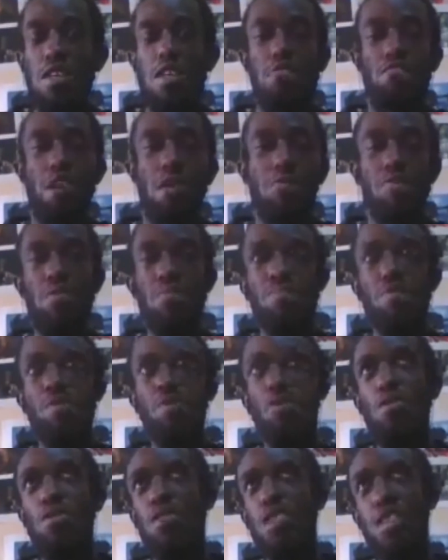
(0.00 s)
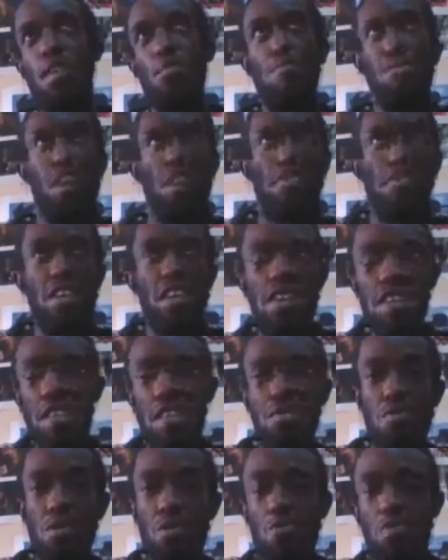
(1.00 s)
But people sometimes get it
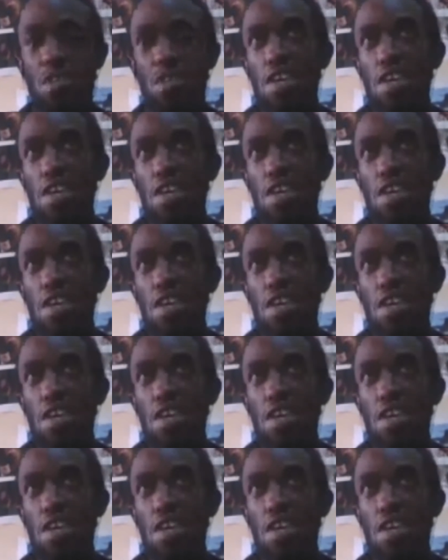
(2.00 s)
the wrong way.